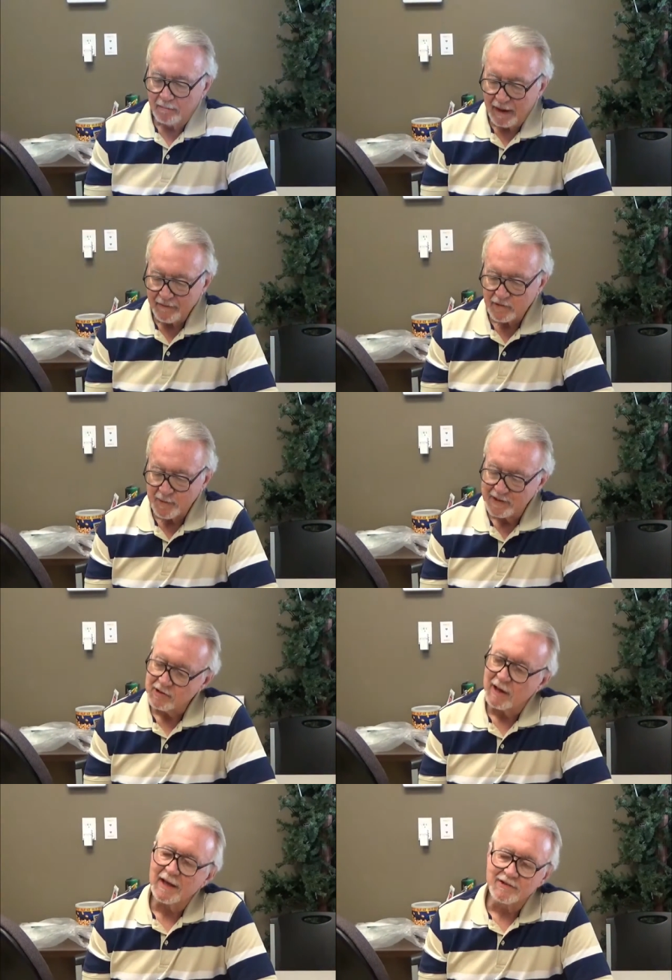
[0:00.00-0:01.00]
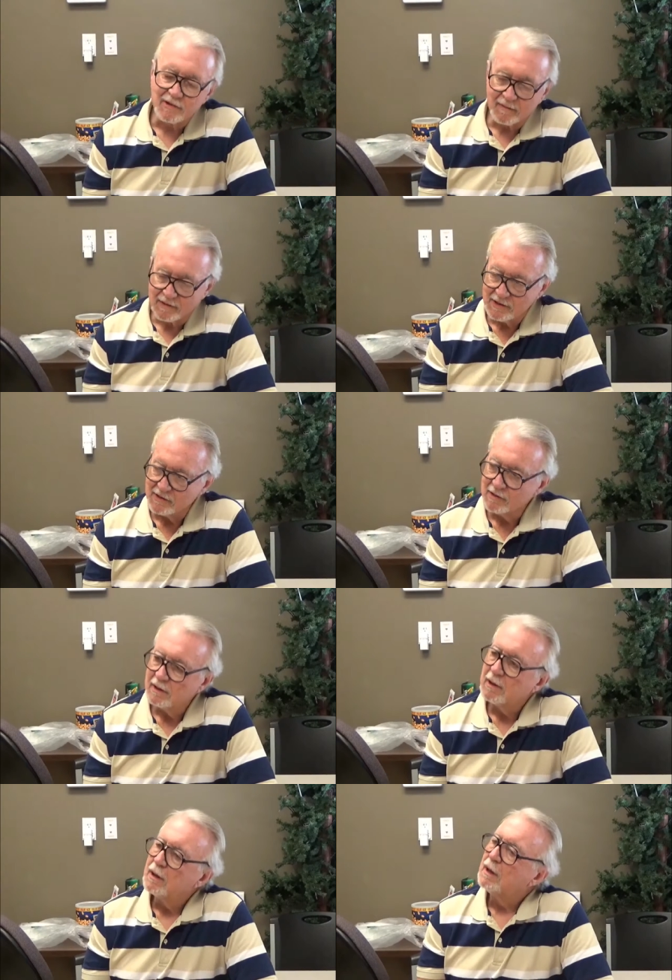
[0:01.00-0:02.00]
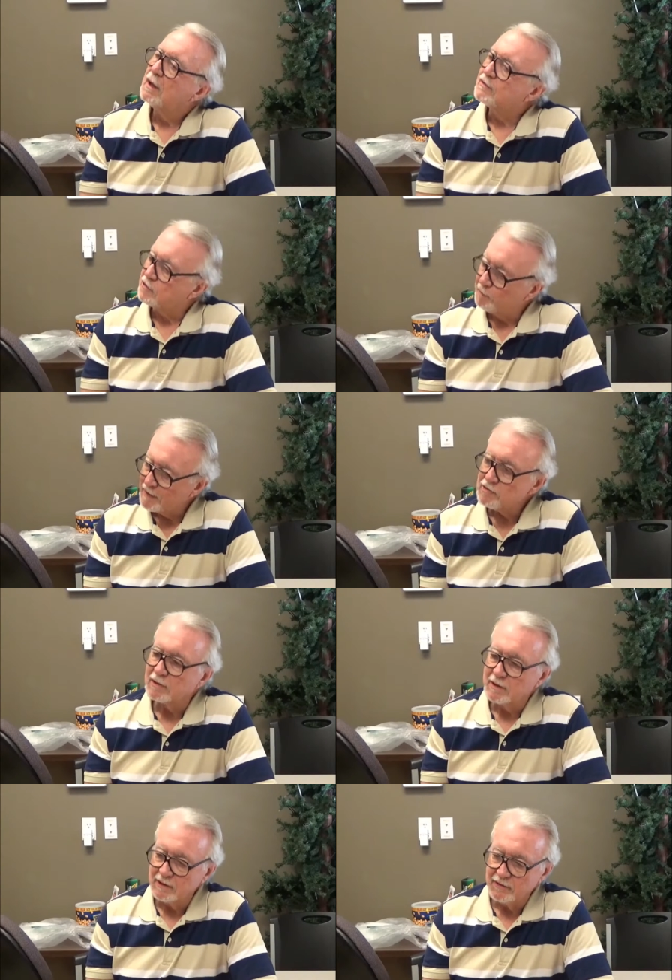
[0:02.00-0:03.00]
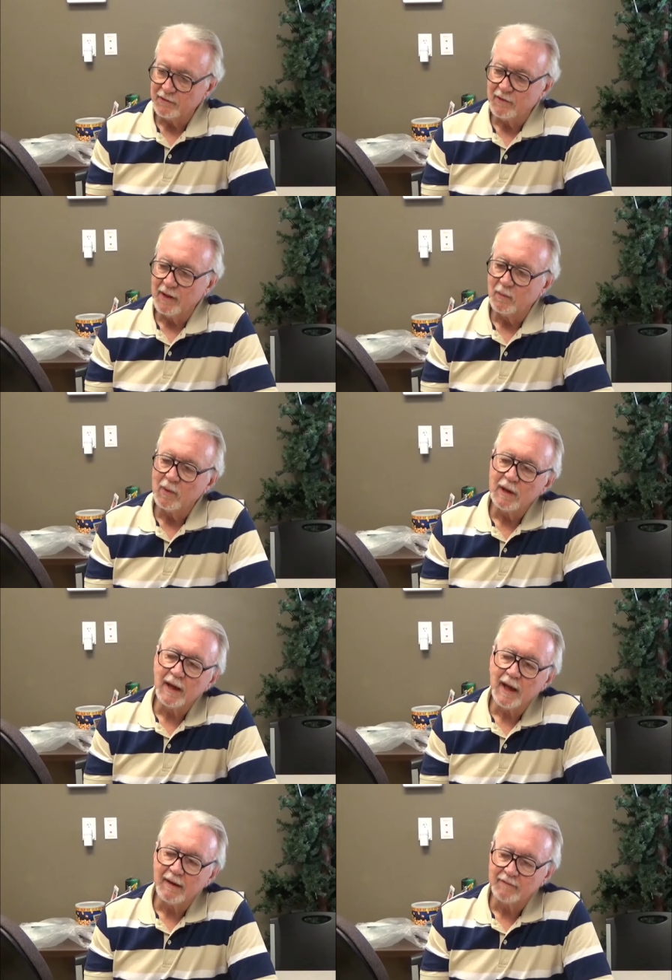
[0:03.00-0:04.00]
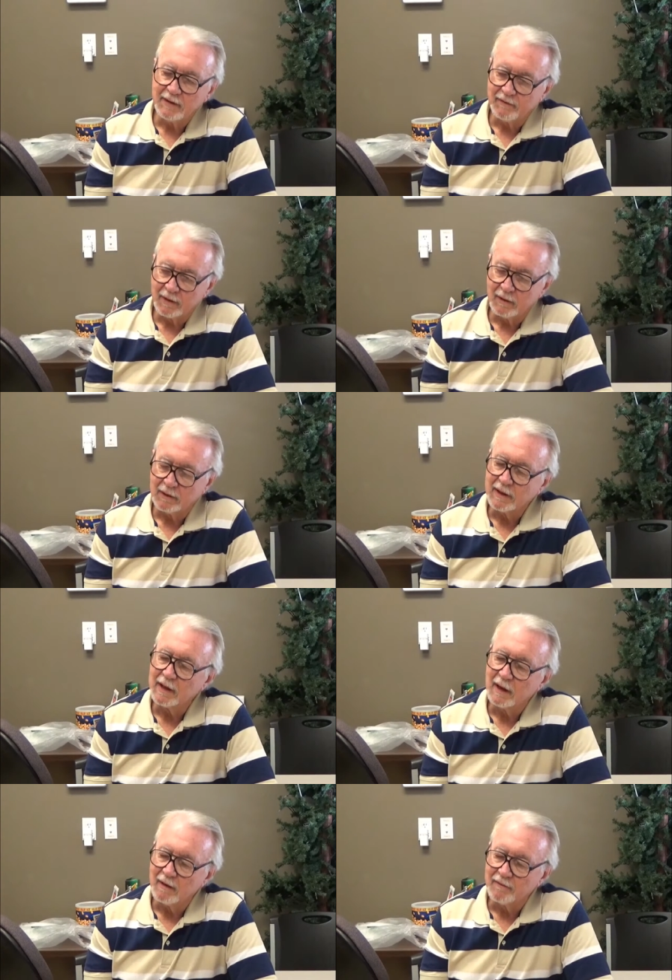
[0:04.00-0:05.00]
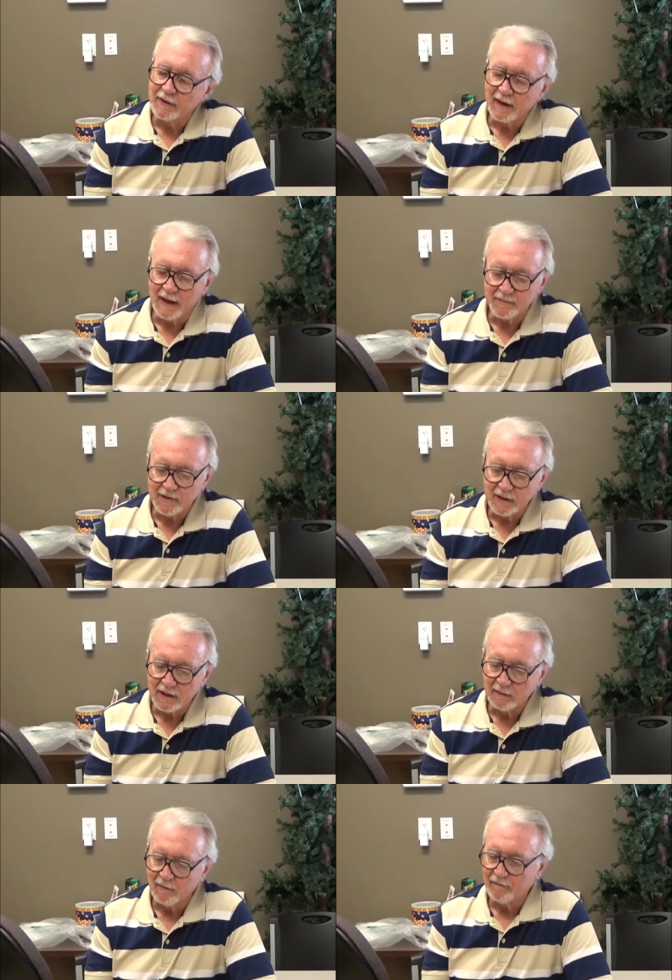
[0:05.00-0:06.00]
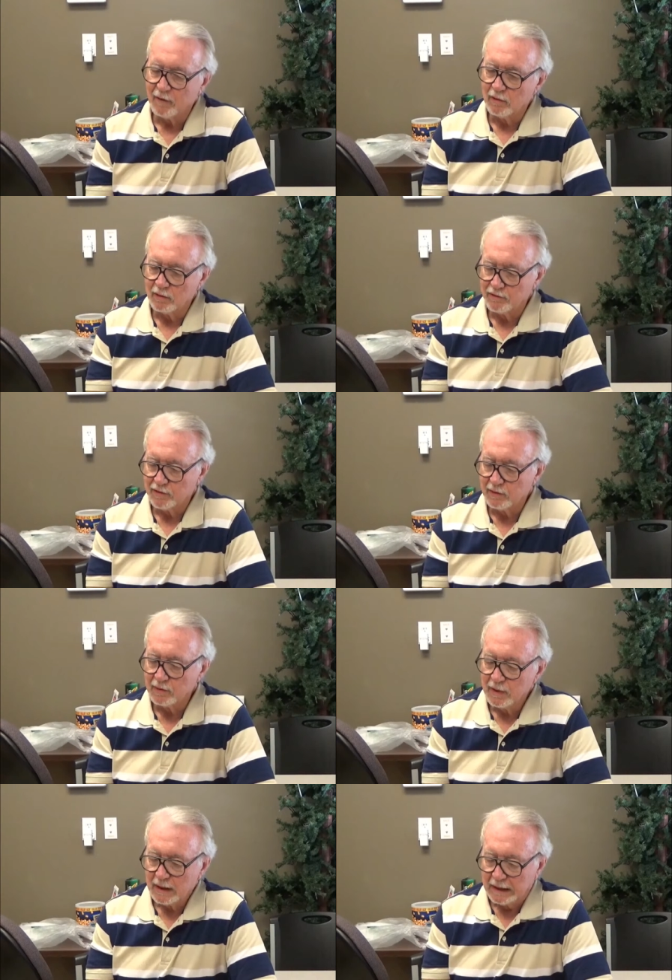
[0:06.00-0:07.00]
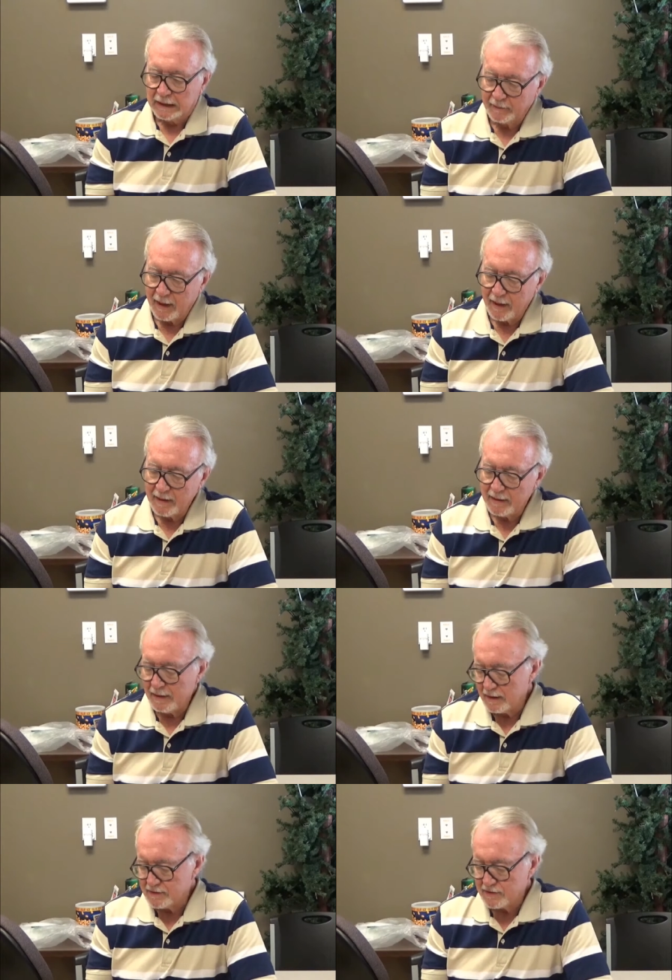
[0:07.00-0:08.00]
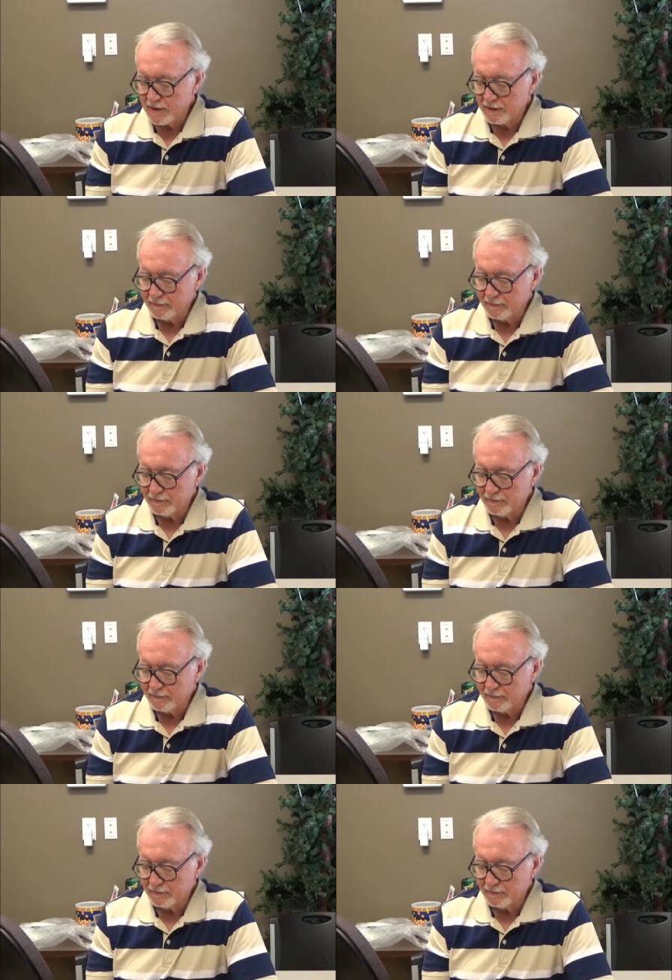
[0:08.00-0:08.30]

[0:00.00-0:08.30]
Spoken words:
pay for specialized services. It's the specialties that we have difficulty in oftentimes in getting referrals to. It's